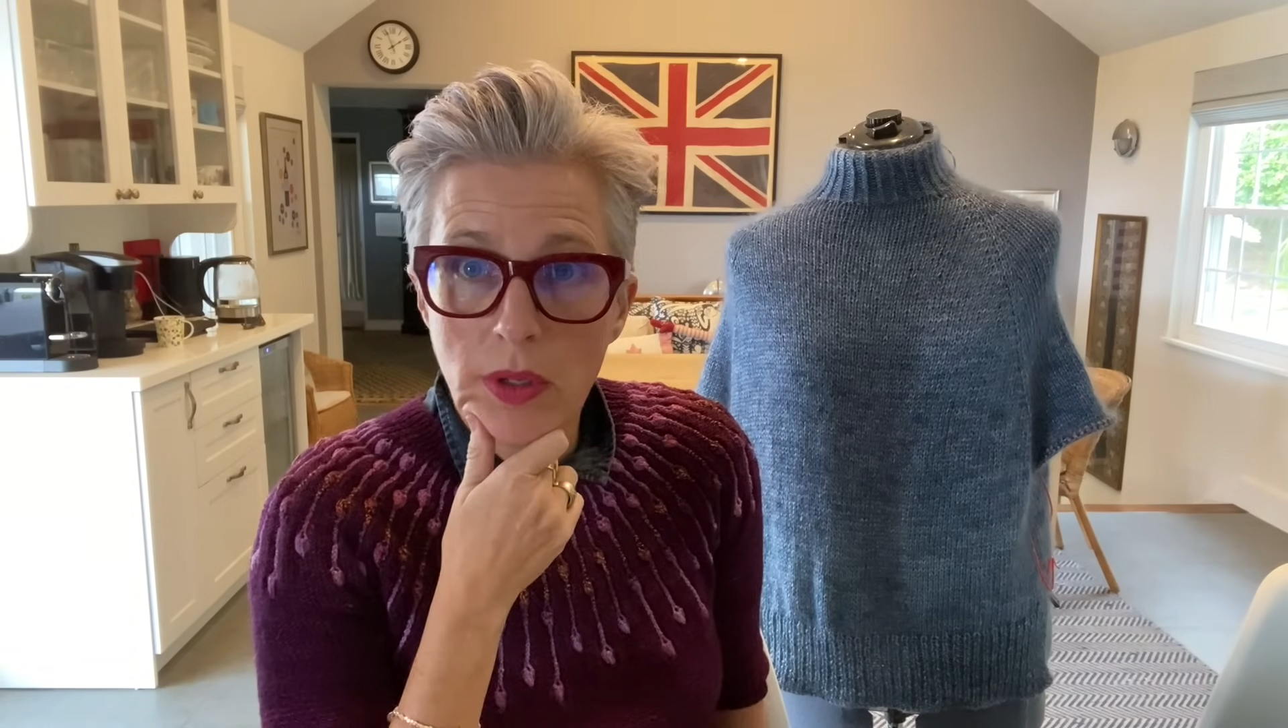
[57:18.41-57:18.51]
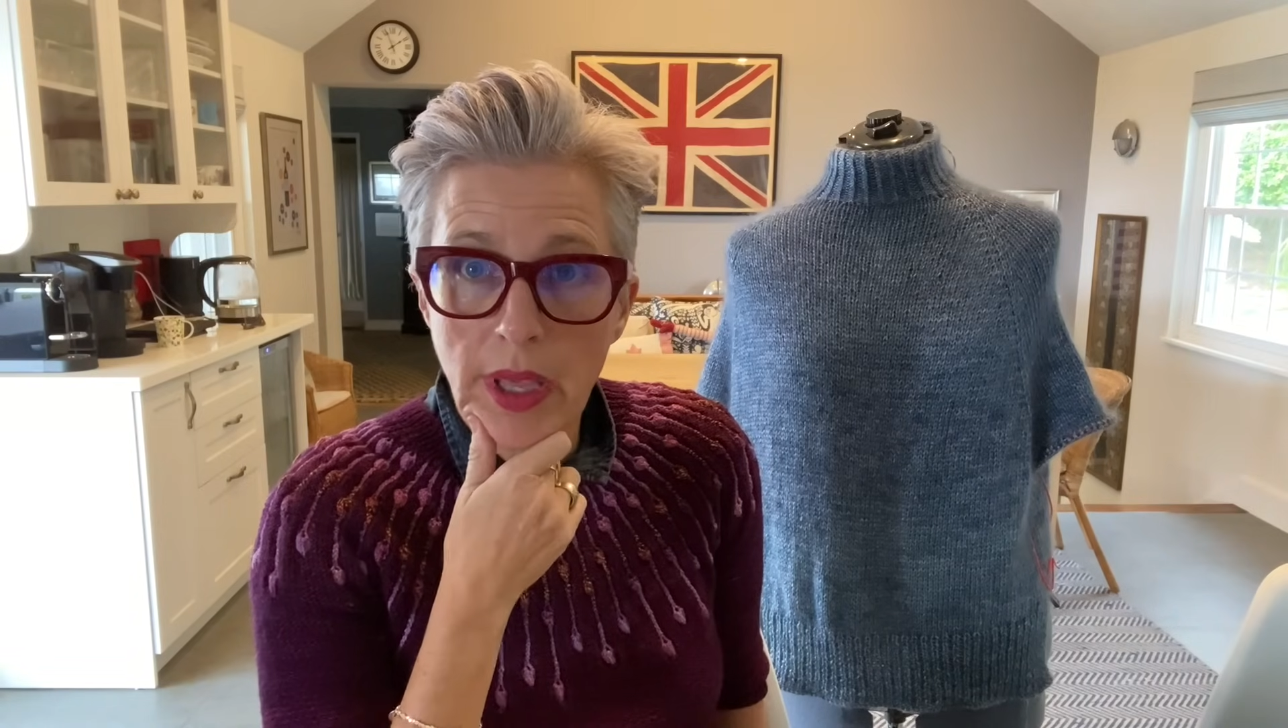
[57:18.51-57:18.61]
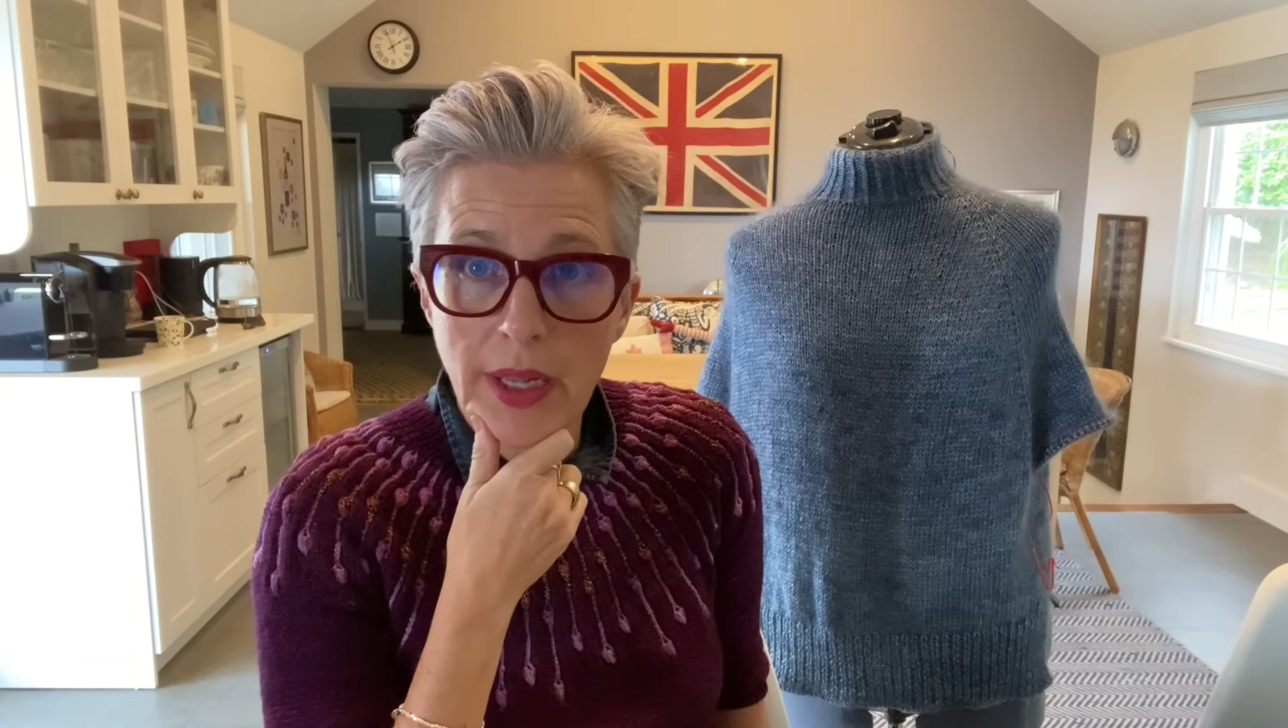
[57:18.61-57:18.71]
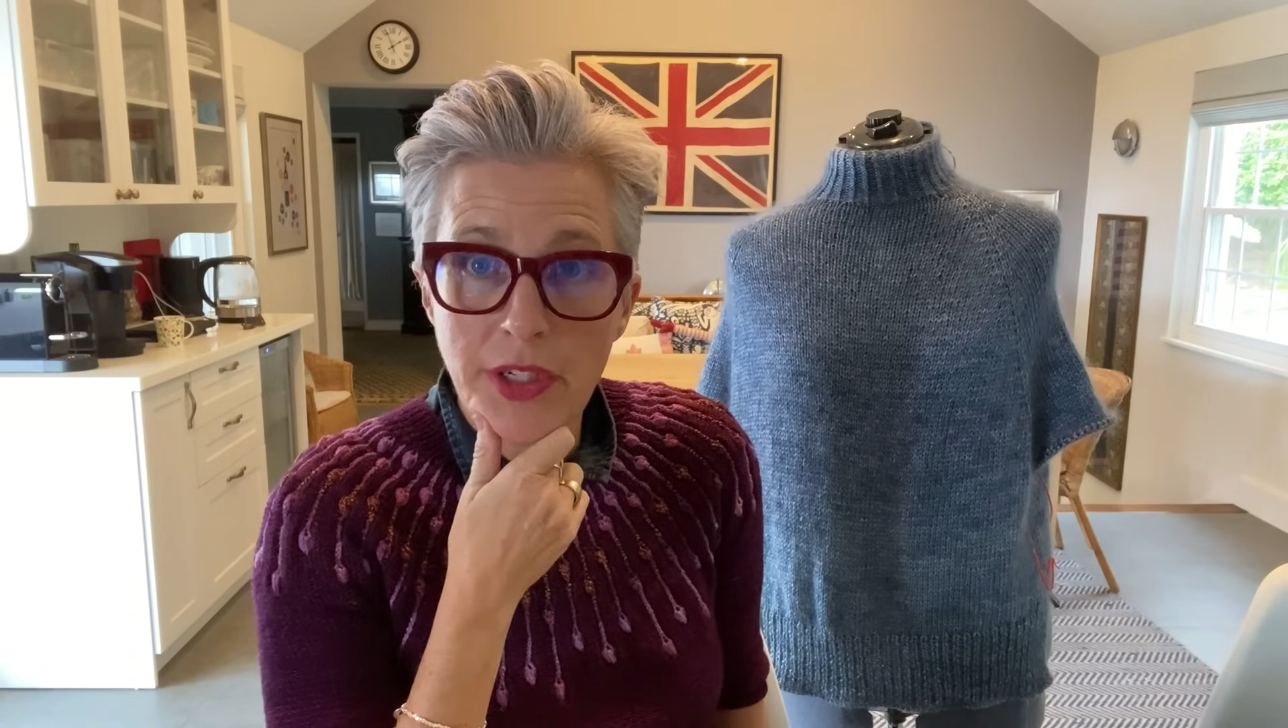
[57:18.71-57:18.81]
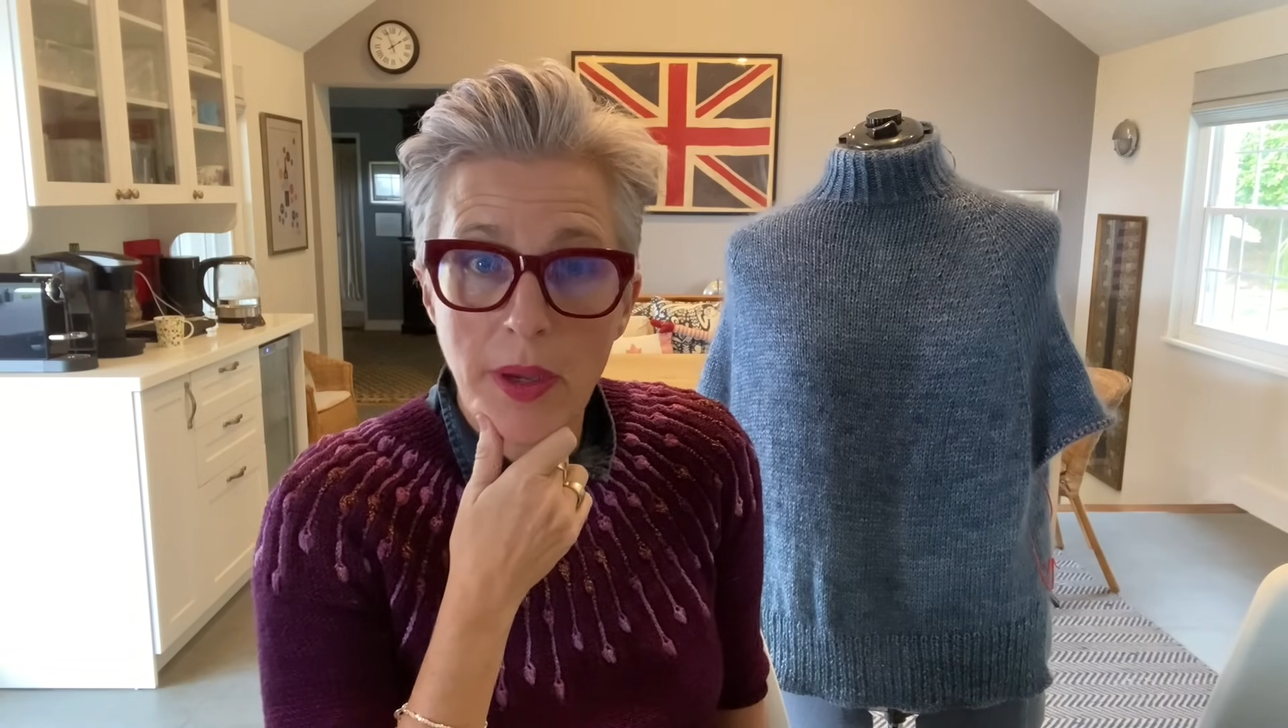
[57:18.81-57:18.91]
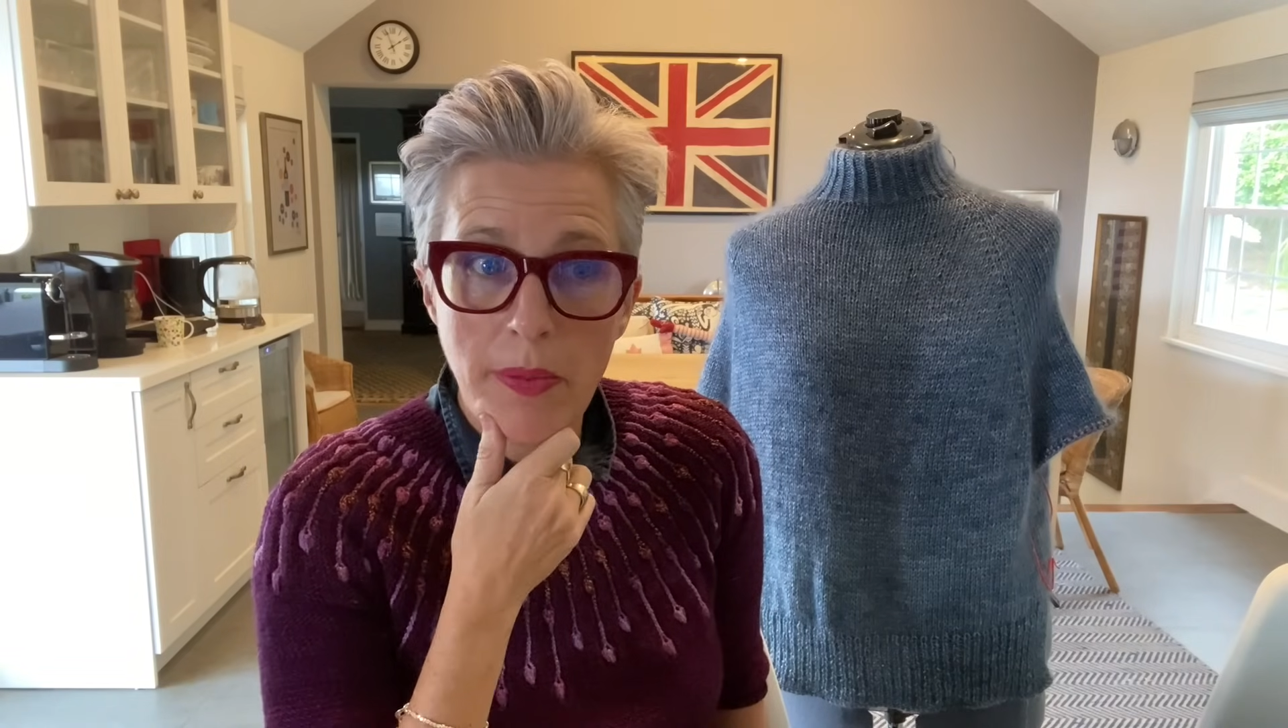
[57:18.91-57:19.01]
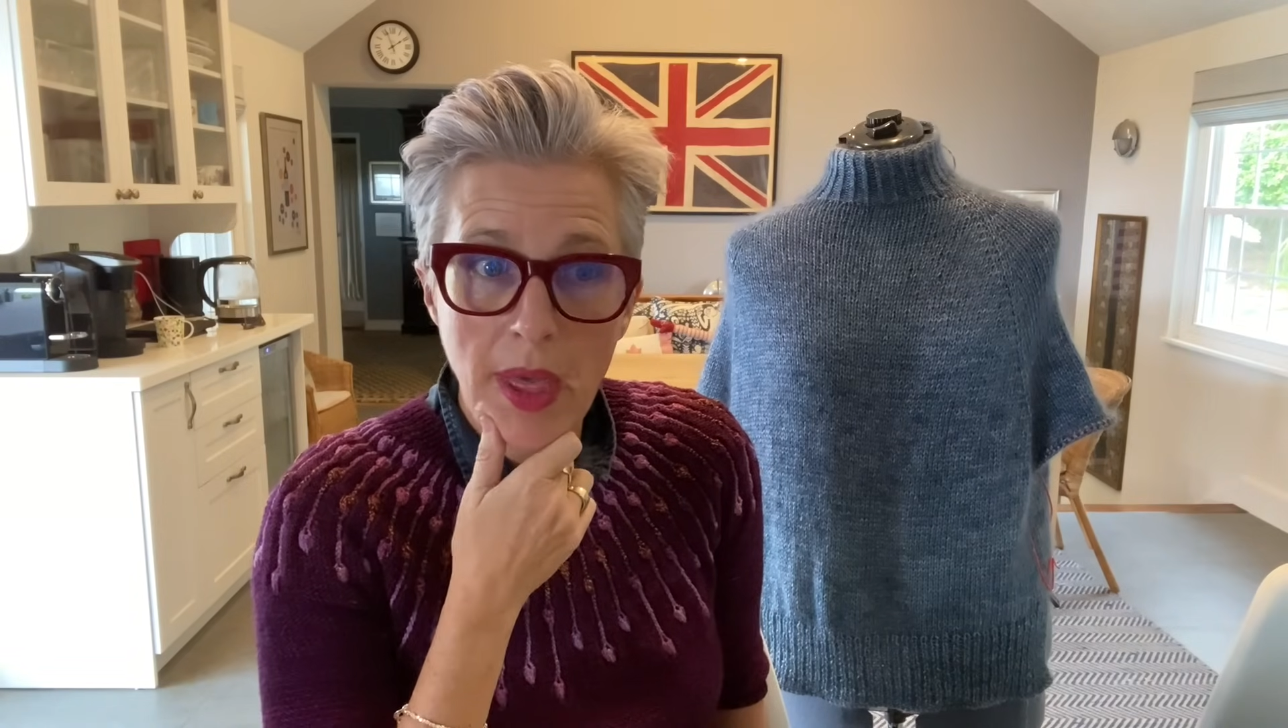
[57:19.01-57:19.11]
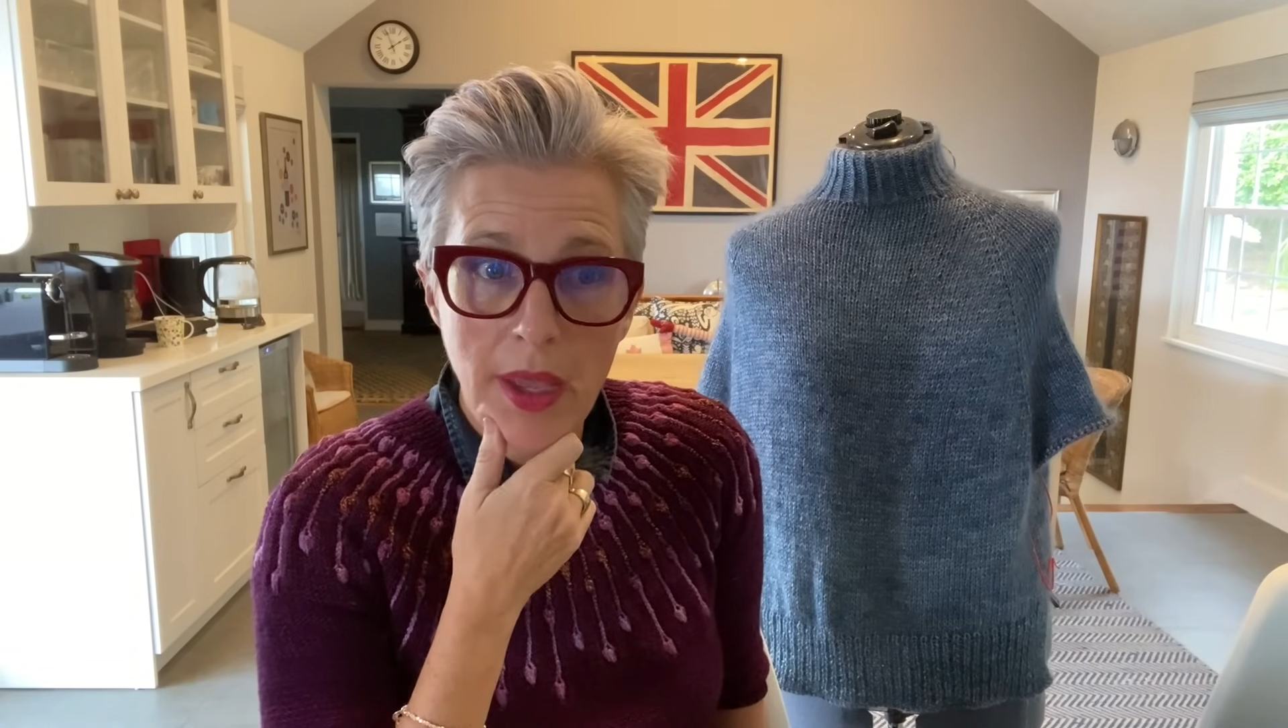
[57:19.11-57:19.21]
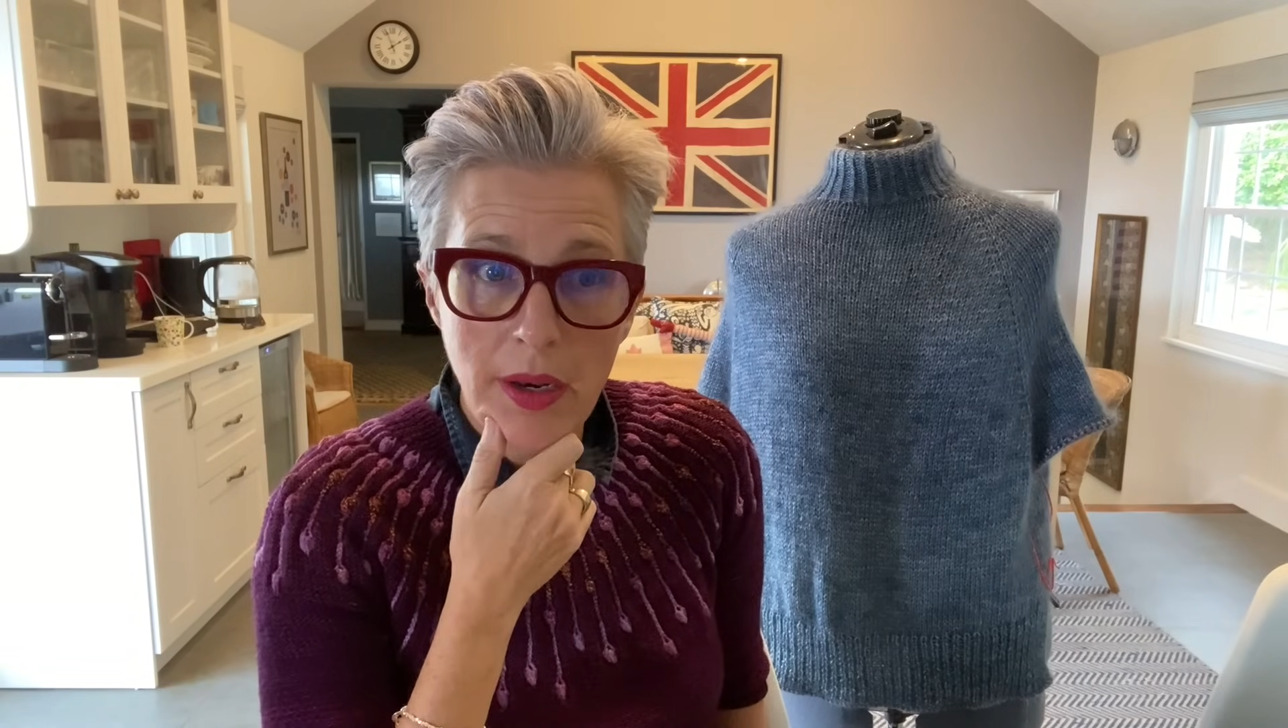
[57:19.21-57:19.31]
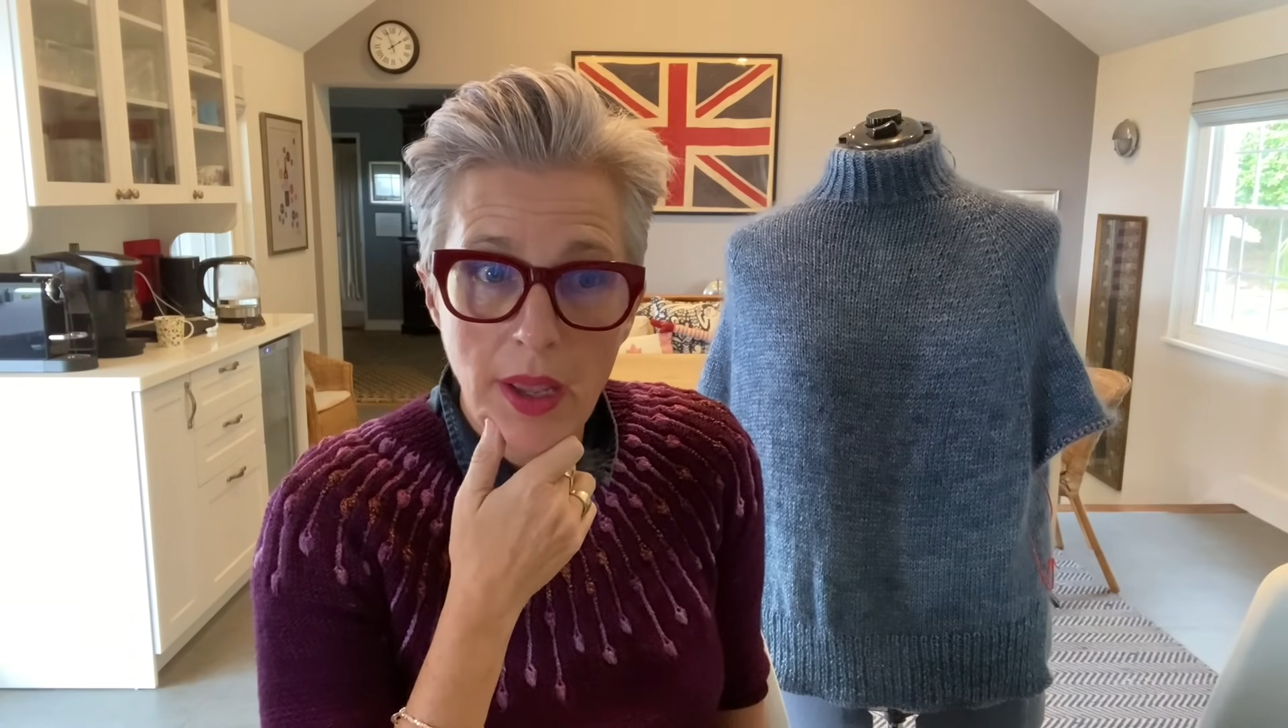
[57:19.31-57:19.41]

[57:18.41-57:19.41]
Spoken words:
catch up then,